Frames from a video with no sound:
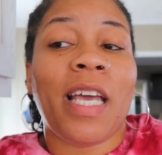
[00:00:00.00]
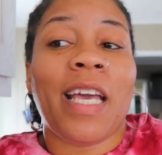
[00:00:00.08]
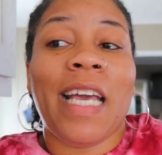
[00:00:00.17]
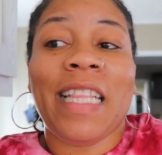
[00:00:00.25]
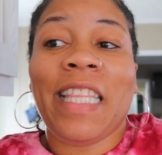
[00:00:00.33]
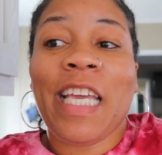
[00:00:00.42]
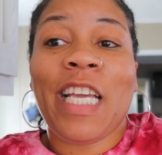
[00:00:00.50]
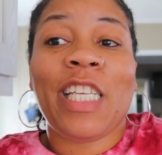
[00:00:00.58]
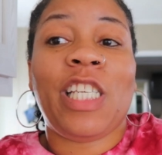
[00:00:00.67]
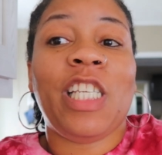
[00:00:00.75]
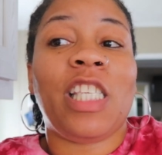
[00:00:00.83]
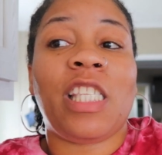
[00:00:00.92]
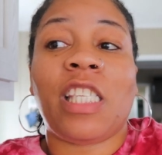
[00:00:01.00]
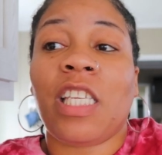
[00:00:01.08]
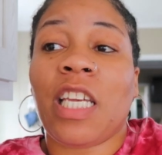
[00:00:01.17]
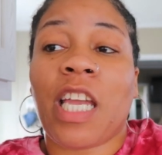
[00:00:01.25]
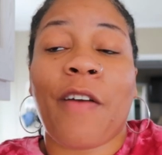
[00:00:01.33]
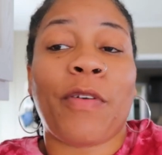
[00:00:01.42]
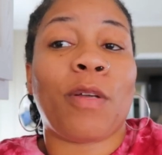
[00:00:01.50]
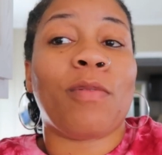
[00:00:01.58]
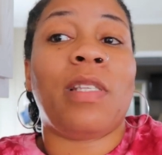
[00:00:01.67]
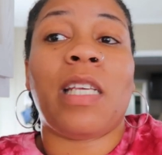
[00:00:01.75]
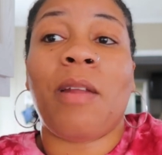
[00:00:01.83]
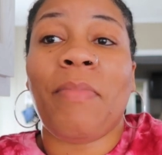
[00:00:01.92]
And then she she kept right on
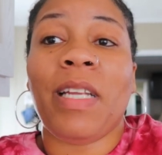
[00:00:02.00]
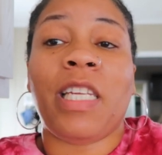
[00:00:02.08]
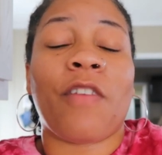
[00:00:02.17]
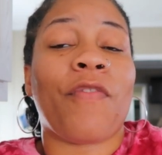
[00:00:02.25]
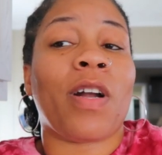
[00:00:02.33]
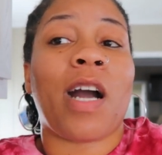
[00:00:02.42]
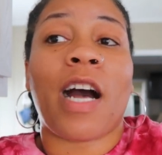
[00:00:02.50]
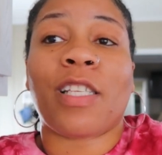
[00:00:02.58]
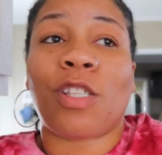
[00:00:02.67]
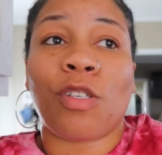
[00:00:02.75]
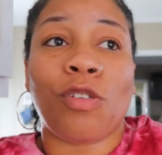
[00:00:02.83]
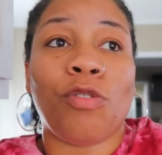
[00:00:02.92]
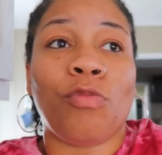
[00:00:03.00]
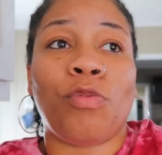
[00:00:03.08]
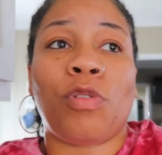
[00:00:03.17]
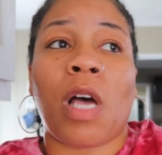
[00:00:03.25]
sending me different costumes.